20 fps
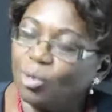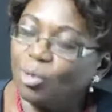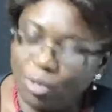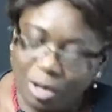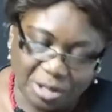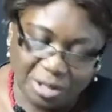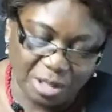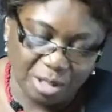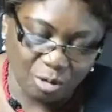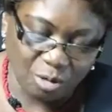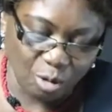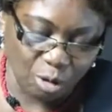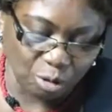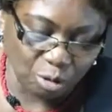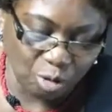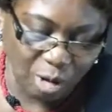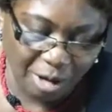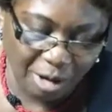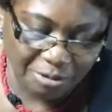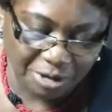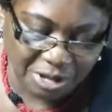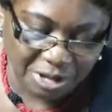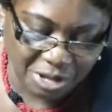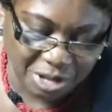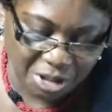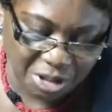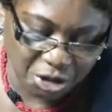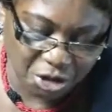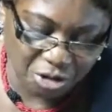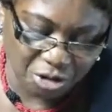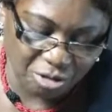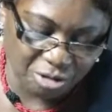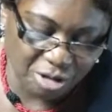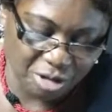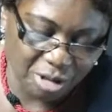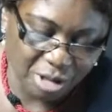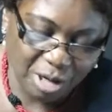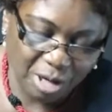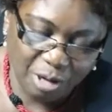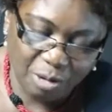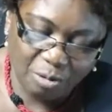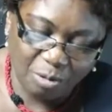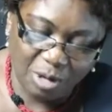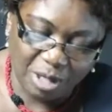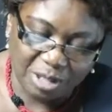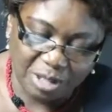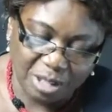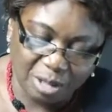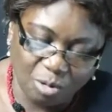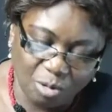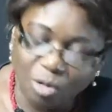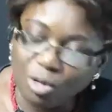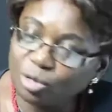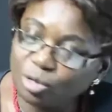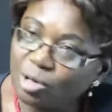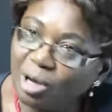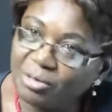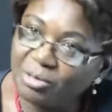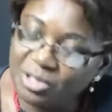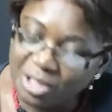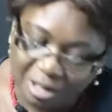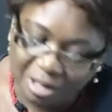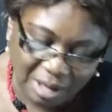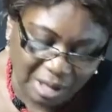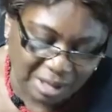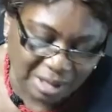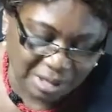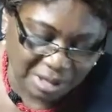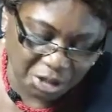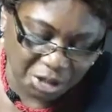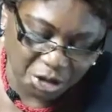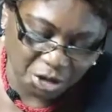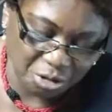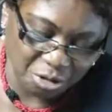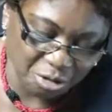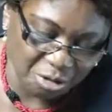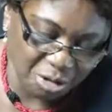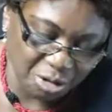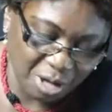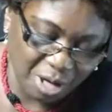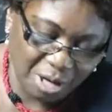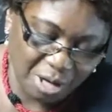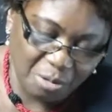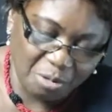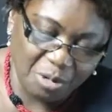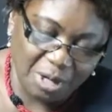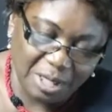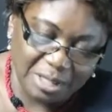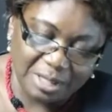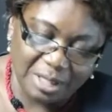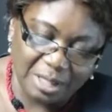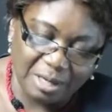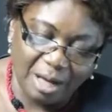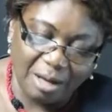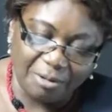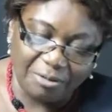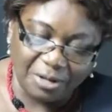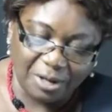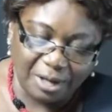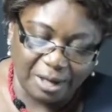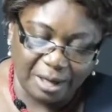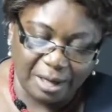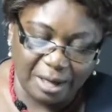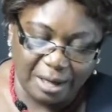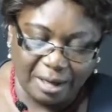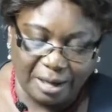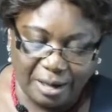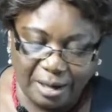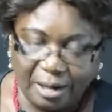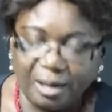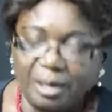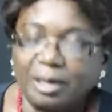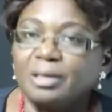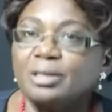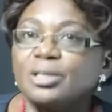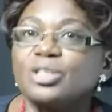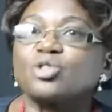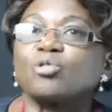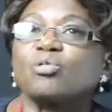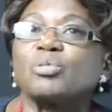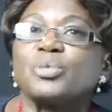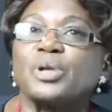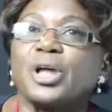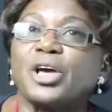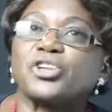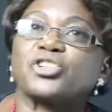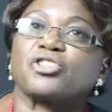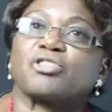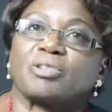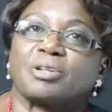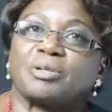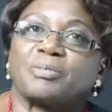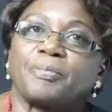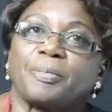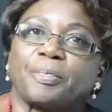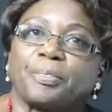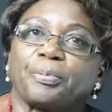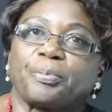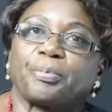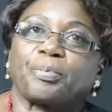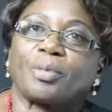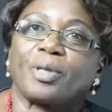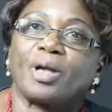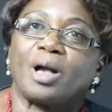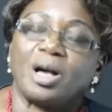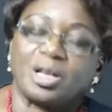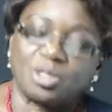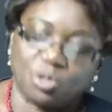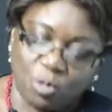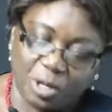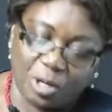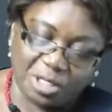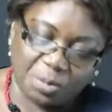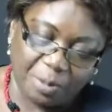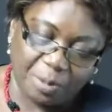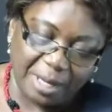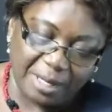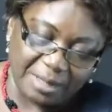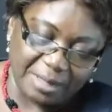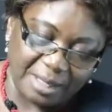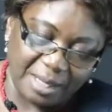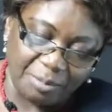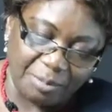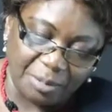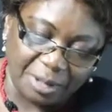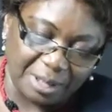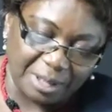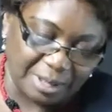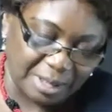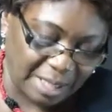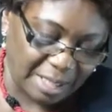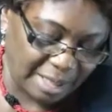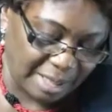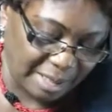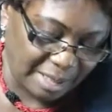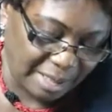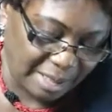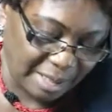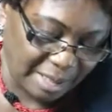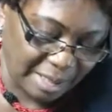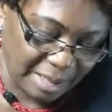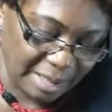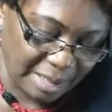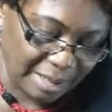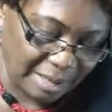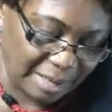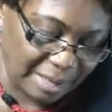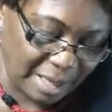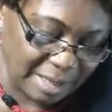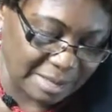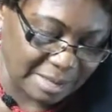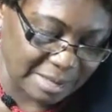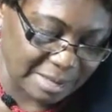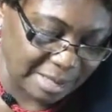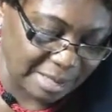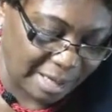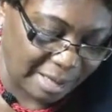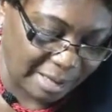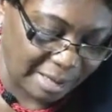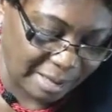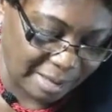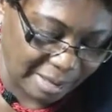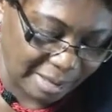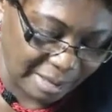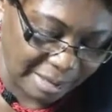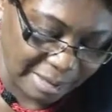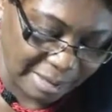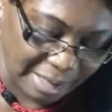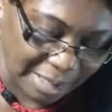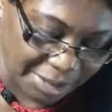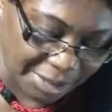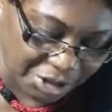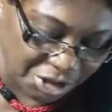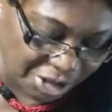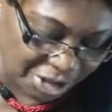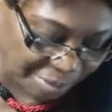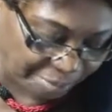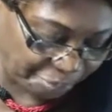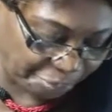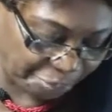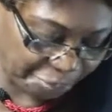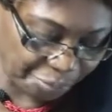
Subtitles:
We are still going to have extinction. We are still going to have generalization. We are still having discrimination, as we explained them in the last lecture.